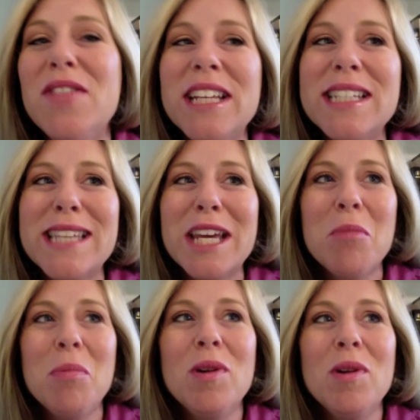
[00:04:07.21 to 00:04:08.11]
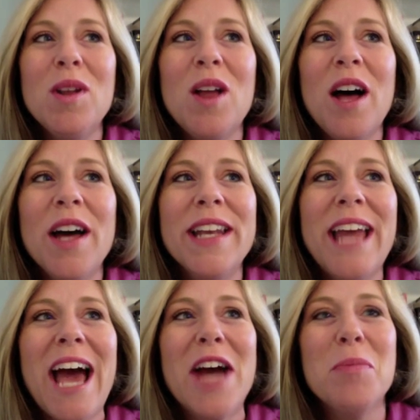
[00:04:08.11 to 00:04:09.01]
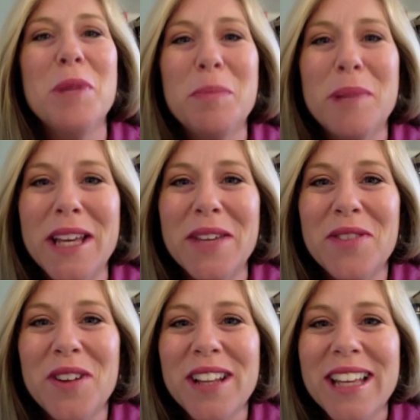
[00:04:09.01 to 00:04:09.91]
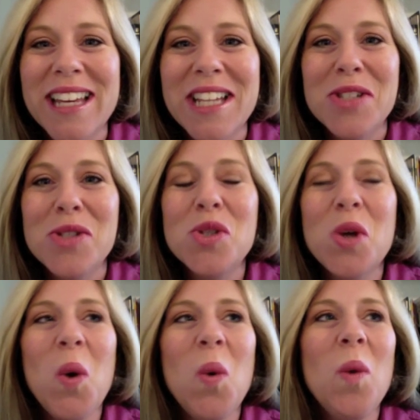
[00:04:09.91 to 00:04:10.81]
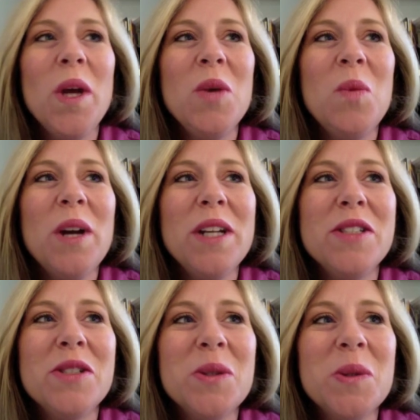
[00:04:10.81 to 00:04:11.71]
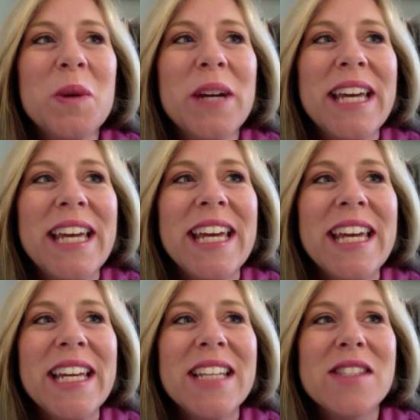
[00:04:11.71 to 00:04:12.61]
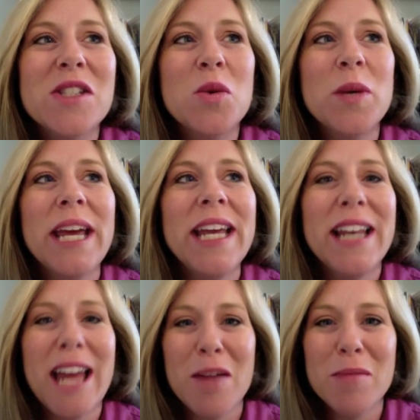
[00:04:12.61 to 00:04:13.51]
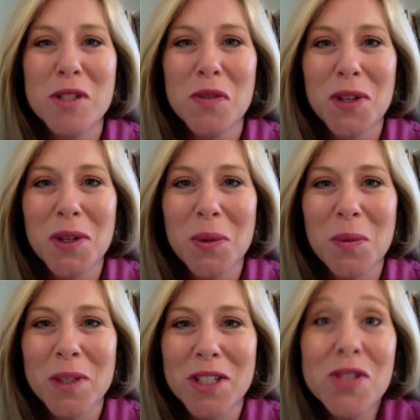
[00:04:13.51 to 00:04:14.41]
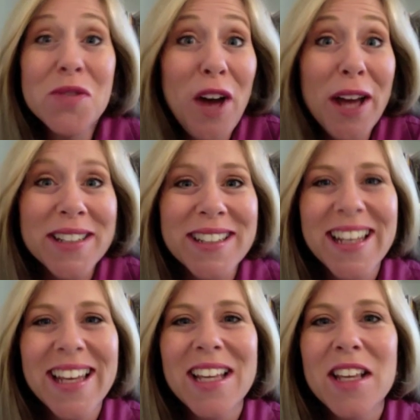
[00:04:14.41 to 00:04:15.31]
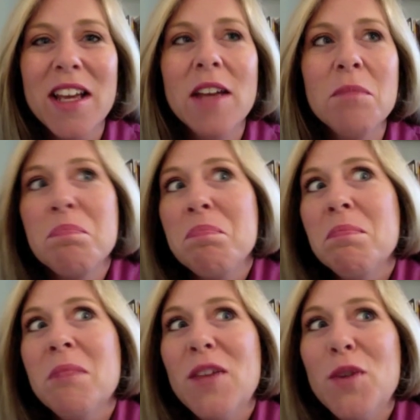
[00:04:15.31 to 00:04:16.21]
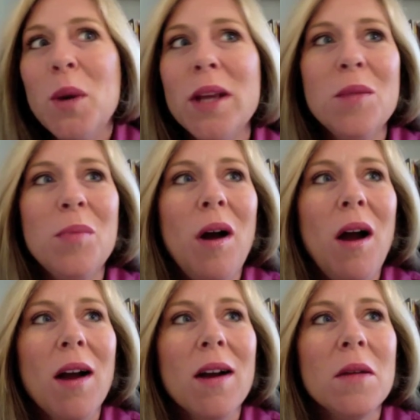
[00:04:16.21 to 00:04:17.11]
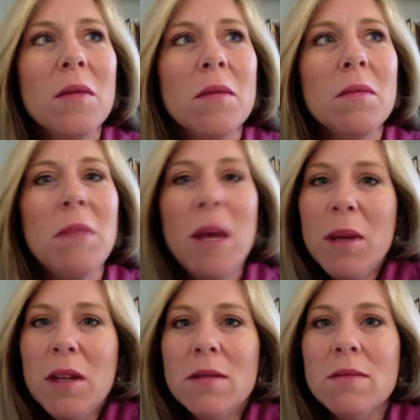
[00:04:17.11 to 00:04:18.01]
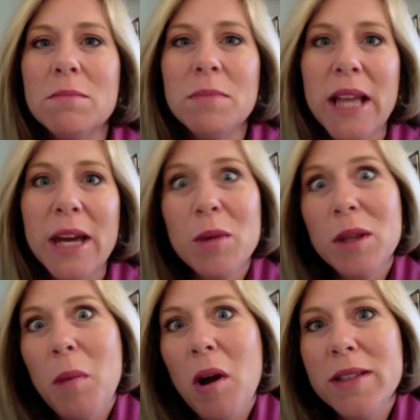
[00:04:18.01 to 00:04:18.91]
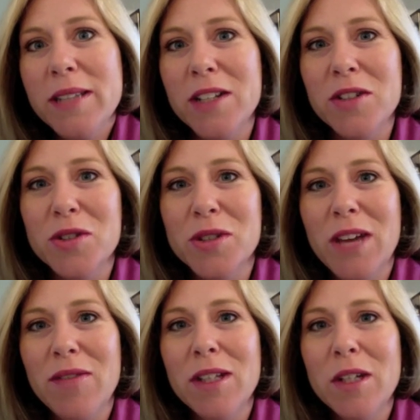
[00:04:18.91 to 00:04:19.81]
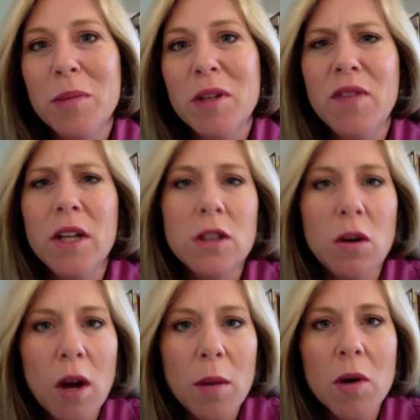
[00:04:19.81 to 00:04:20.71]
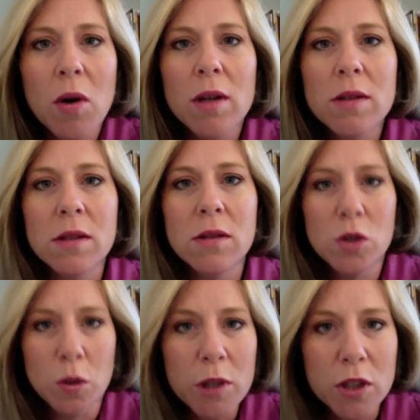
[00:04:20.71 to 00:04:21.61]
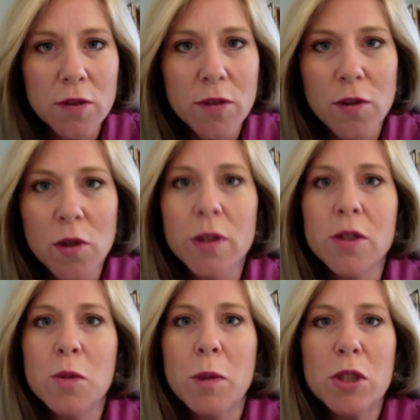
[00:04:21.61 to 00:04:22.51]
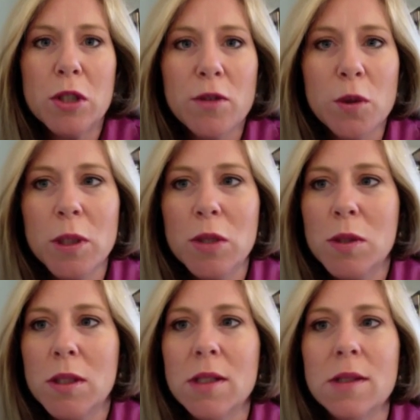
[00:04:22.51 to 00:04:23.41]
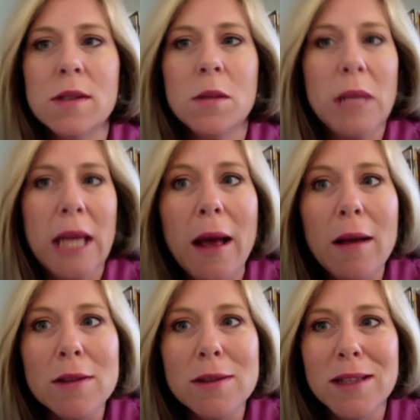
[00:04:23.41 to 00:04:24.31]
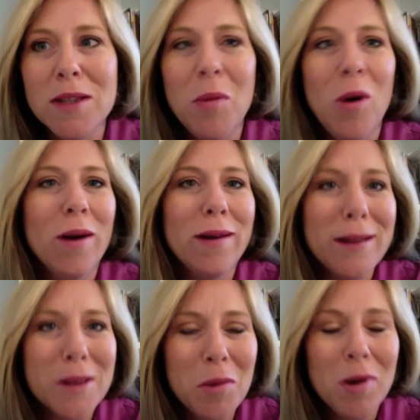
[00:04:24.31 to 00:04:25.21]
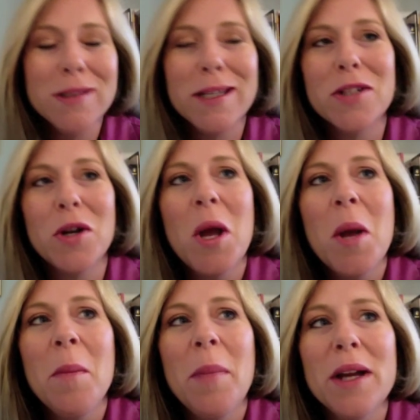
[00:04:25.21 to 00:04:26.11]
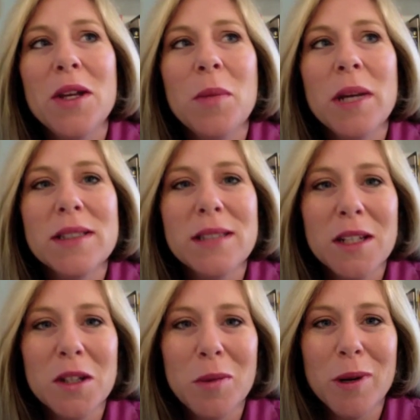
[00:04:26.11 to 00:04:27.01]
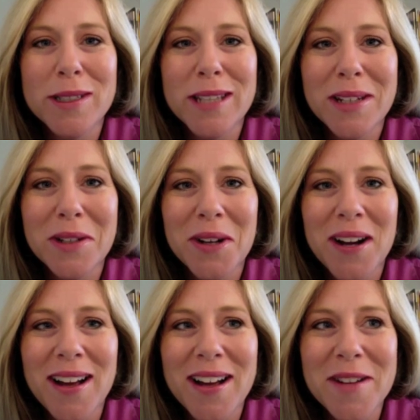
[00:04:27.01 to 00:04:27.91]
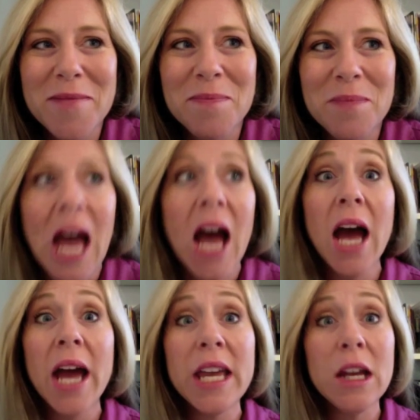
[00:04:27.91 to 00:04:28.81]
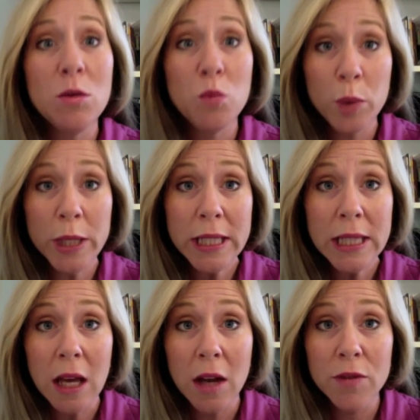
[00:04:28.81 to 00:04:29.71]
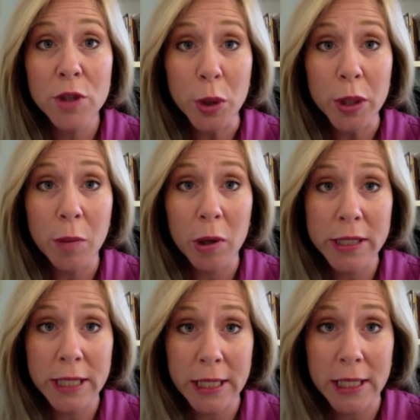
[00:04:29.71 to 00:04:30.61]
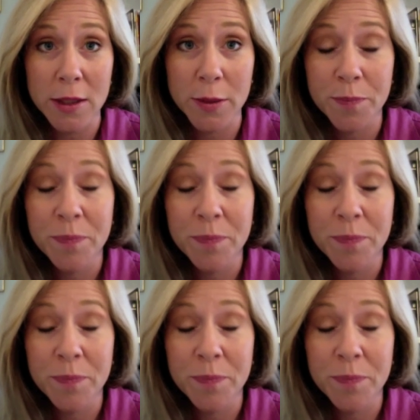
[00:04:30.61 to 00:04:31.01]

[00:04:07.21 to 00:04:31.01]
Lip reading: an example on how to be playful. So what you want to do is create an atmosphere which is fun. If you're at the bar, maybe play with the bartender. Just have a little bit of fun. Don't come across as too much of a flirt, especially if you're interested in somebody else at the bar and not the bartender. But you might say to the bartender, I really love dirty martinis.